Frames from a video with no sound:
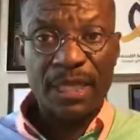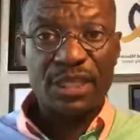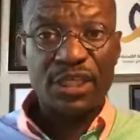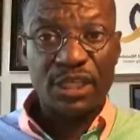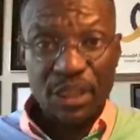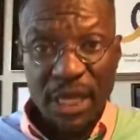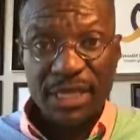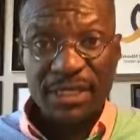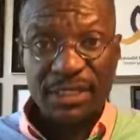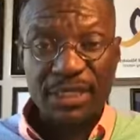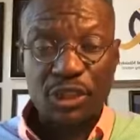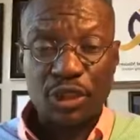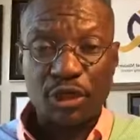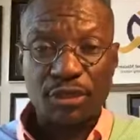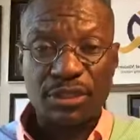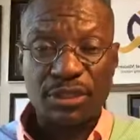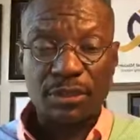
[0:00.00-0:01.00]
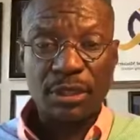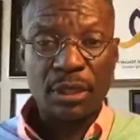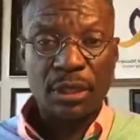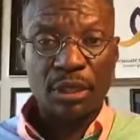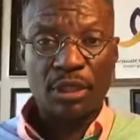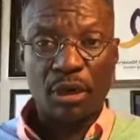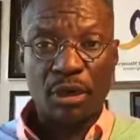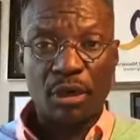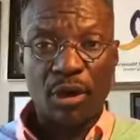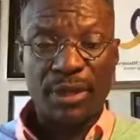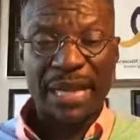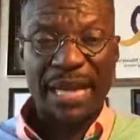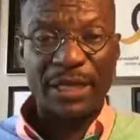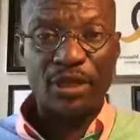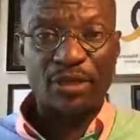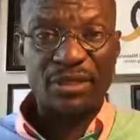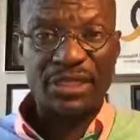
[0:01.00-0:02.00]
Is Jesus your Lord
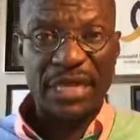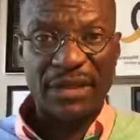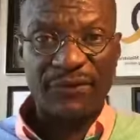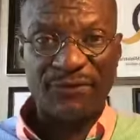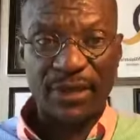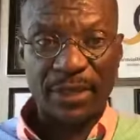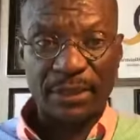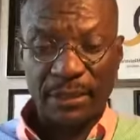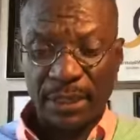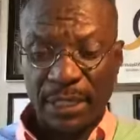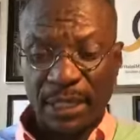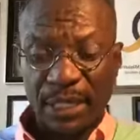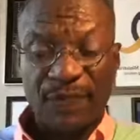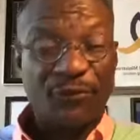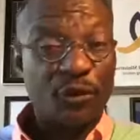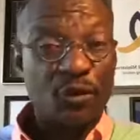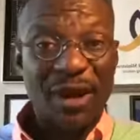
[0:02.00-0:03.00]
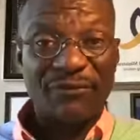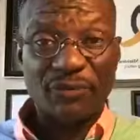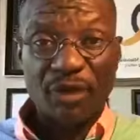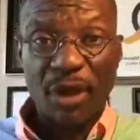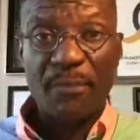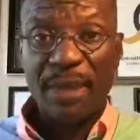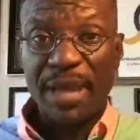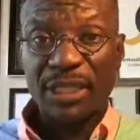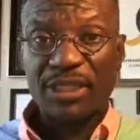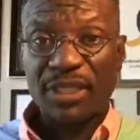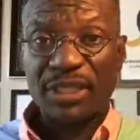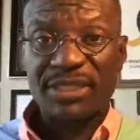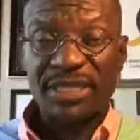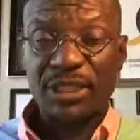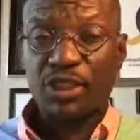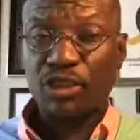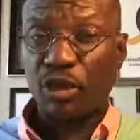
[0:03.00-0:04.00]
and your Savior? If you have not made
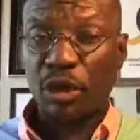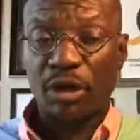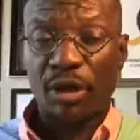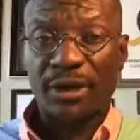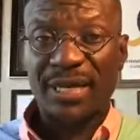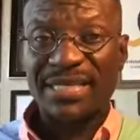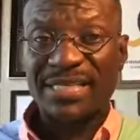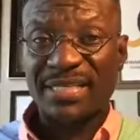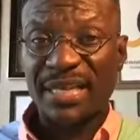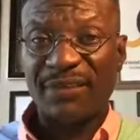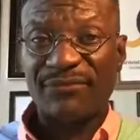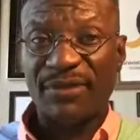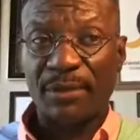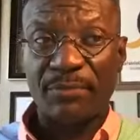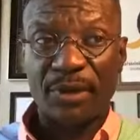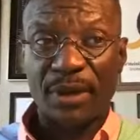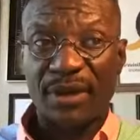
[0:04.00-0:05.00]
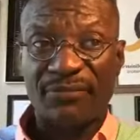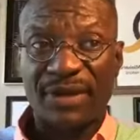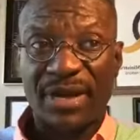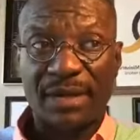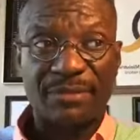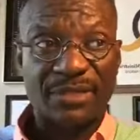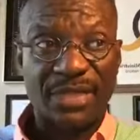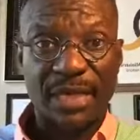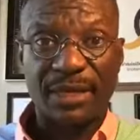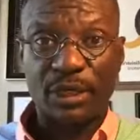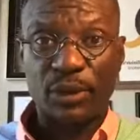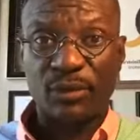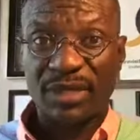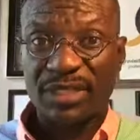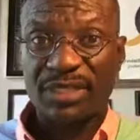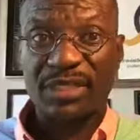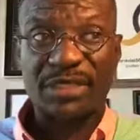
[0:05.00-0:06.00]
Jesus your Lord and Savior, beloved, I'm telling
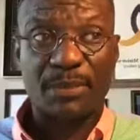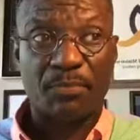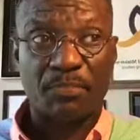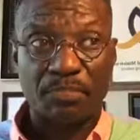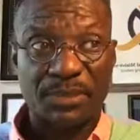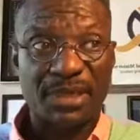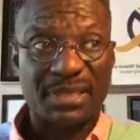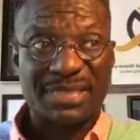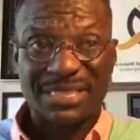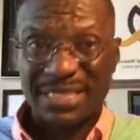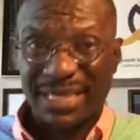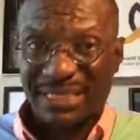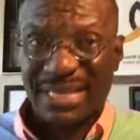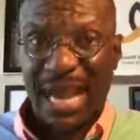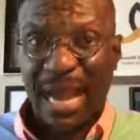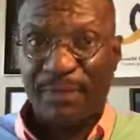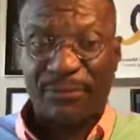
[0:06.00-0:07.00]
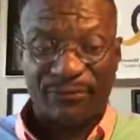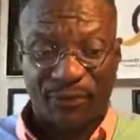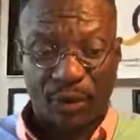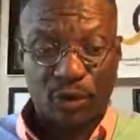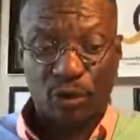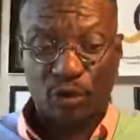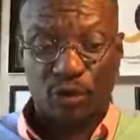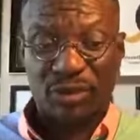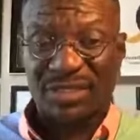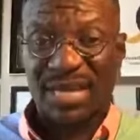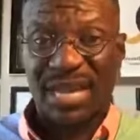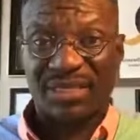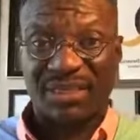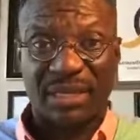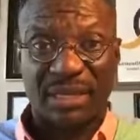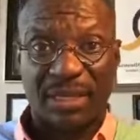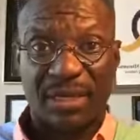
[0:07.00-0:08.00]
you, this is the time for you to
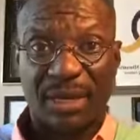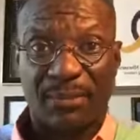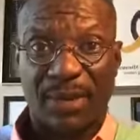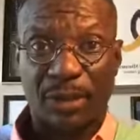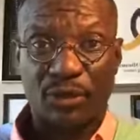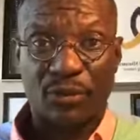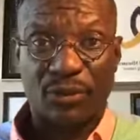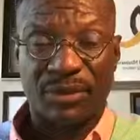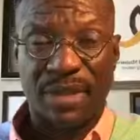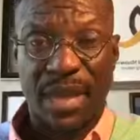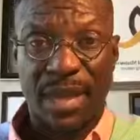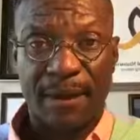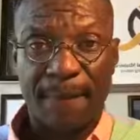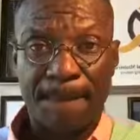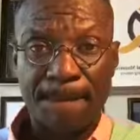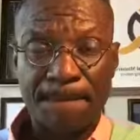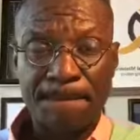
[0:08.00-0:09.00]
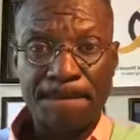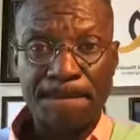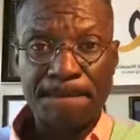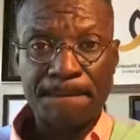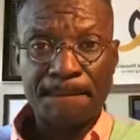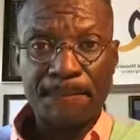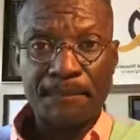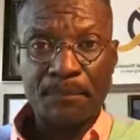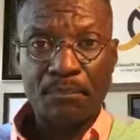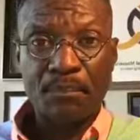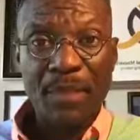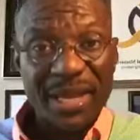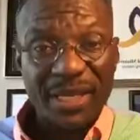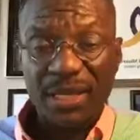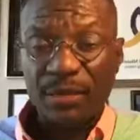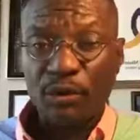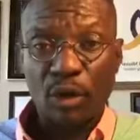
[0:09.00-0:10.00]
start thinking about doing that.
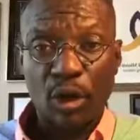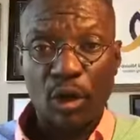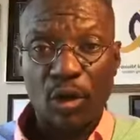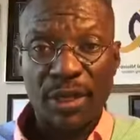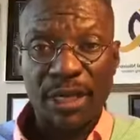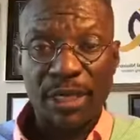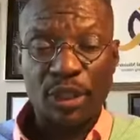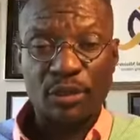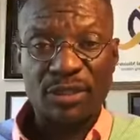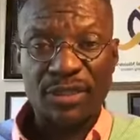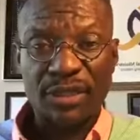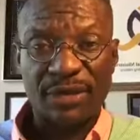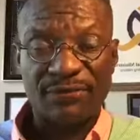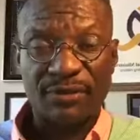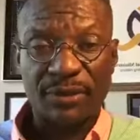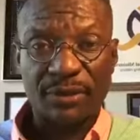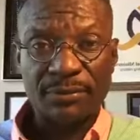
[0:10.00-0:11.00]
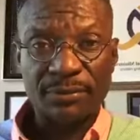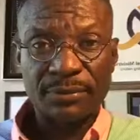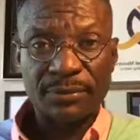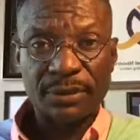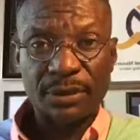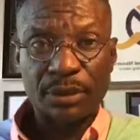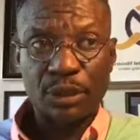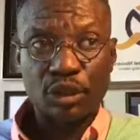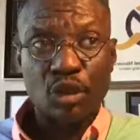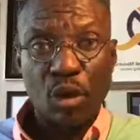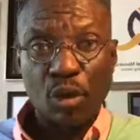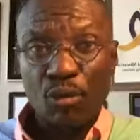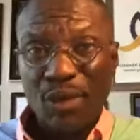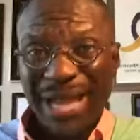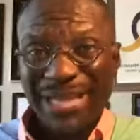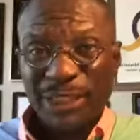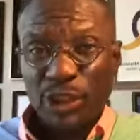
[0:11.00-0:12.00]
Make him your Lord and your Savior.
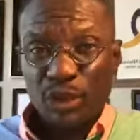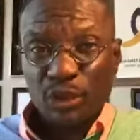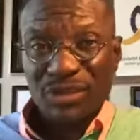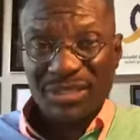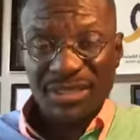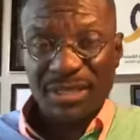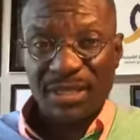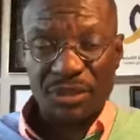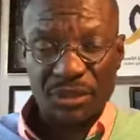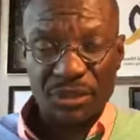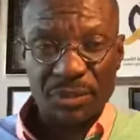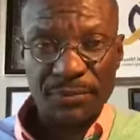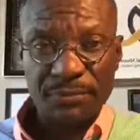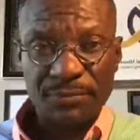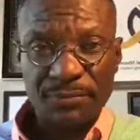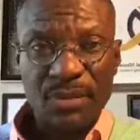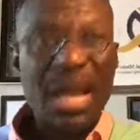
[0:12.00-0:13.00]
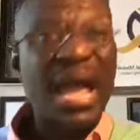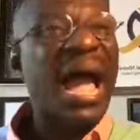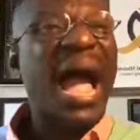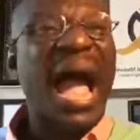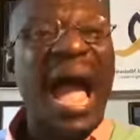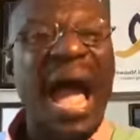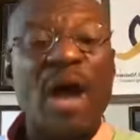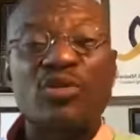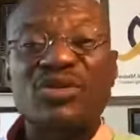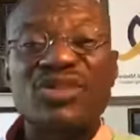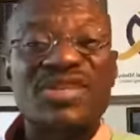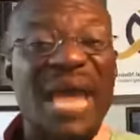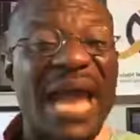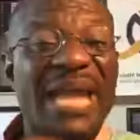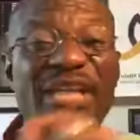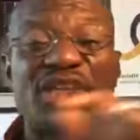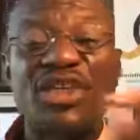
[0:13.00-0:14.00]
Your righteousness.
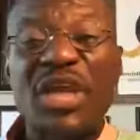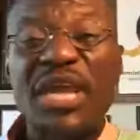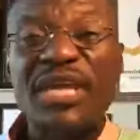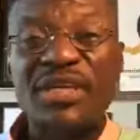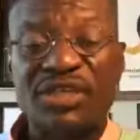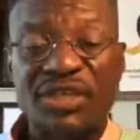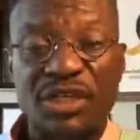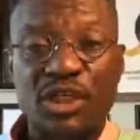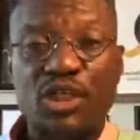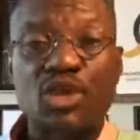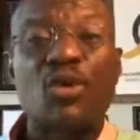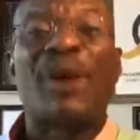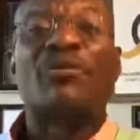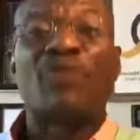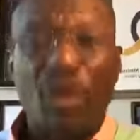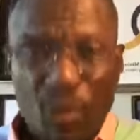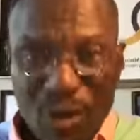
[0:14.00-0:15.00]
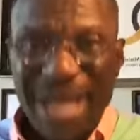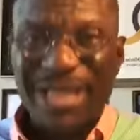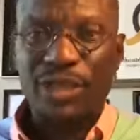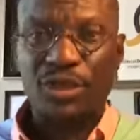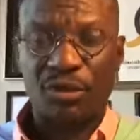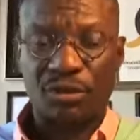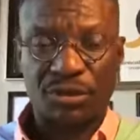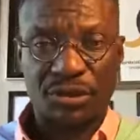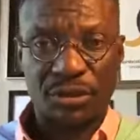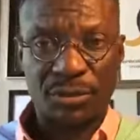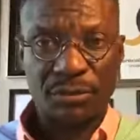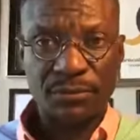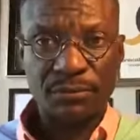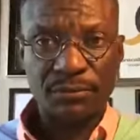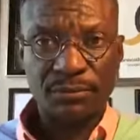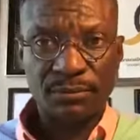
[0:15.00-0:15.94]
Outside Jesus, you are not righteous.